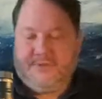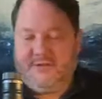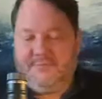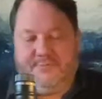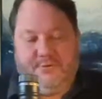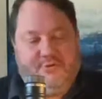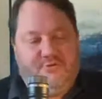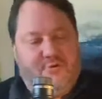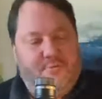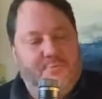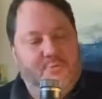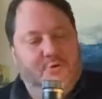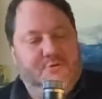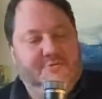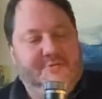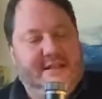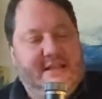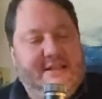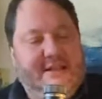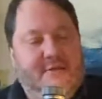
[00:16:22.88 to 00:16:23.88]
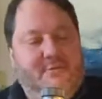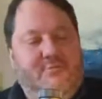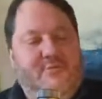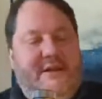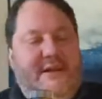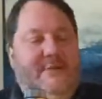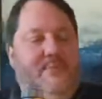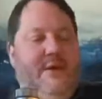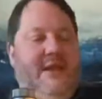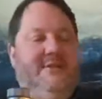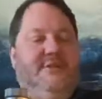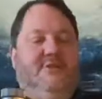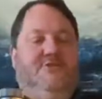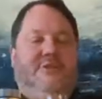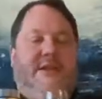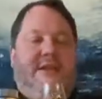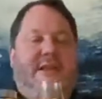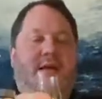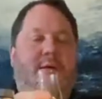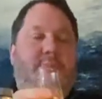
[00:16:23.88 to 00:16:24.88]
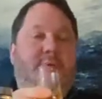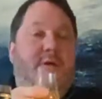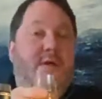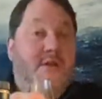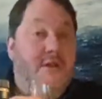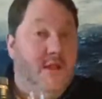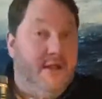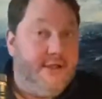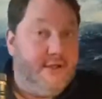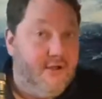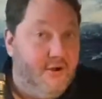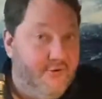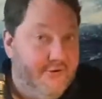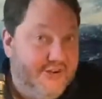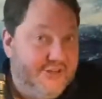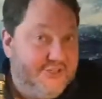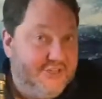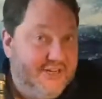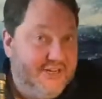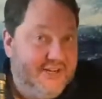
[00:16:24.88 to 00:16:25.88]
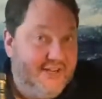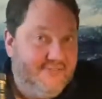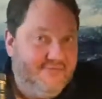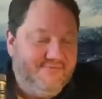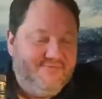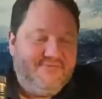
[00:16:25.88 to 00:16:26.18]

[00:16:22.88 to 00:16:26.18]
Put a water in there, that'll really wake the drink up, like Orangina.